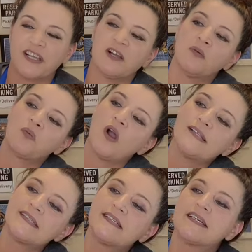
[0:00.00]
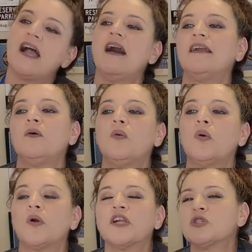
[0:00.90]
like a rustic kind of
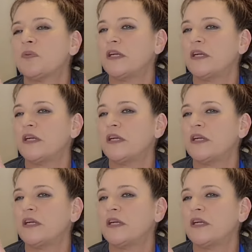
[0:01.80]
orange,